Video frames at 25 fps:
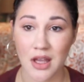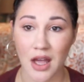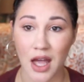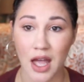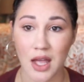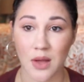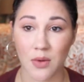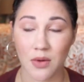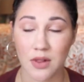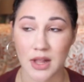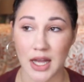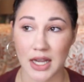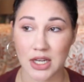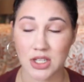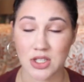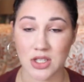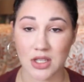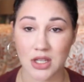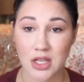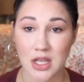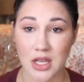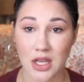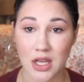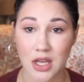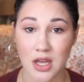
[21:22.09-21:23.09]
I will
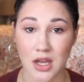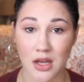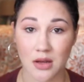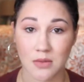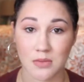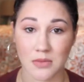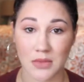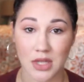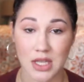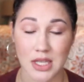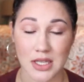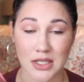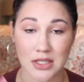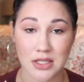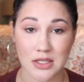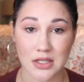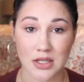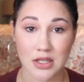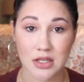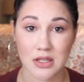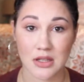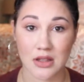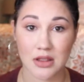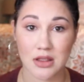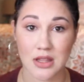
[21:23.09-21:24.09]
actually link
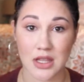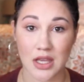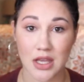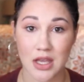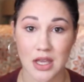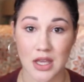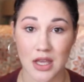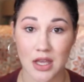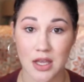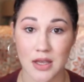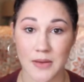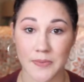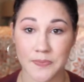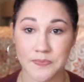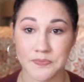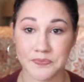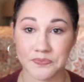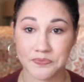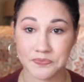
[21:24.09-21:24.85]
the